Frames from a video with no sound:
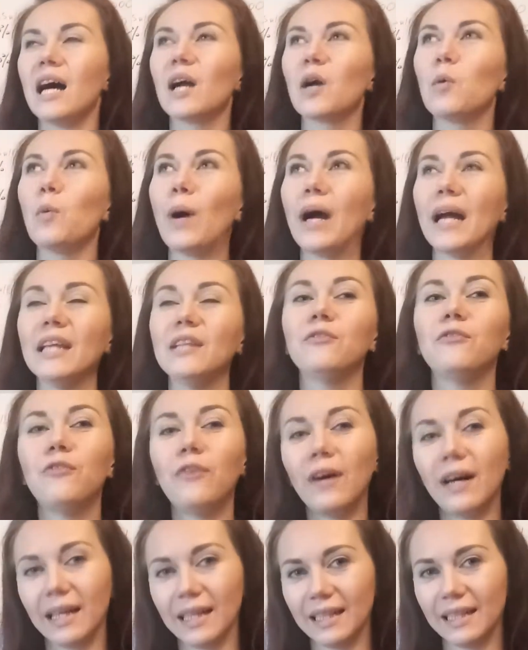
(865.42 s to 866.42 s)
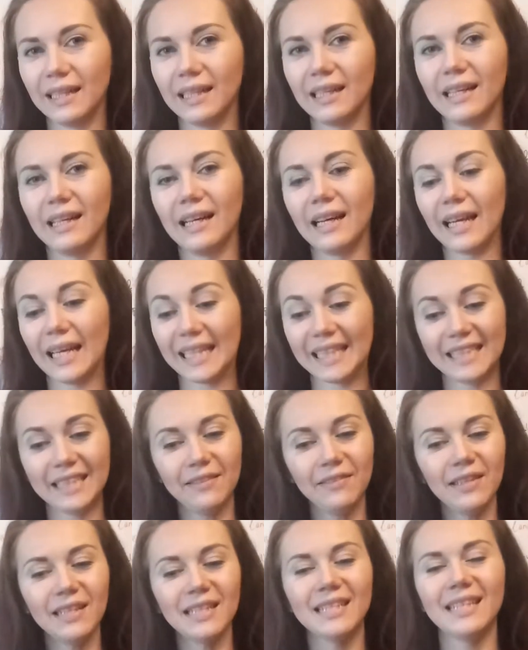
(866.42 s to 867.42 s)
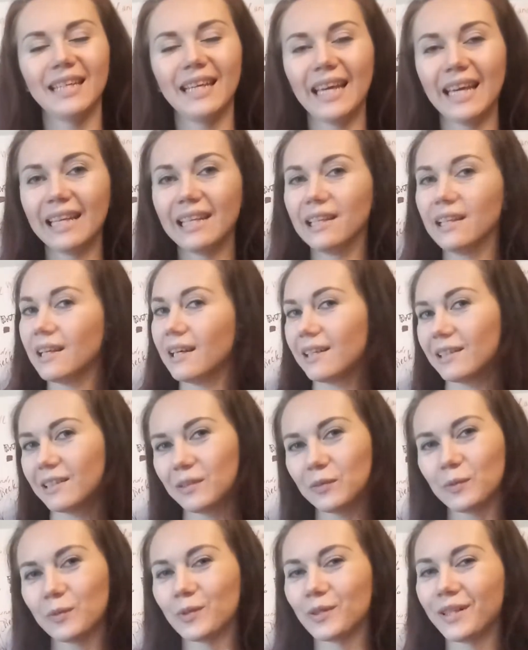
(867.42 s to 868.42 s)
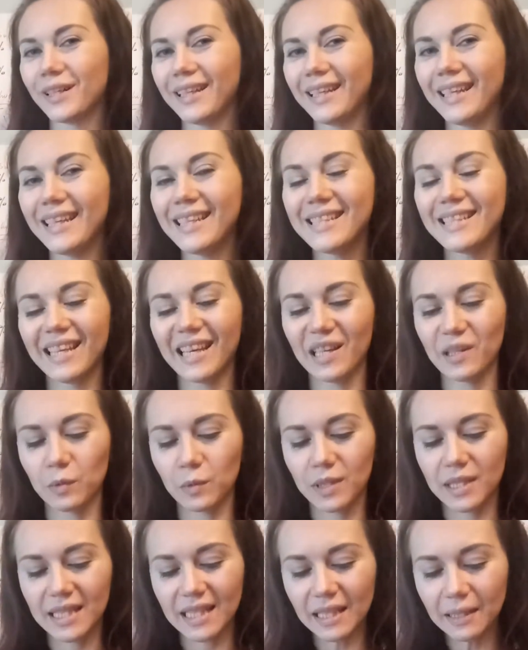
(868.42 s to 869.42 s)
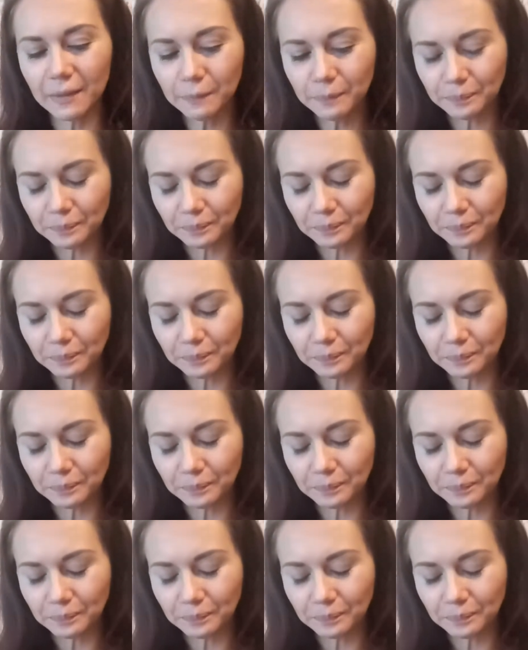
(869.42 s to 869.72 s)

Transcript: quite fun activity, and not very easy, I would say,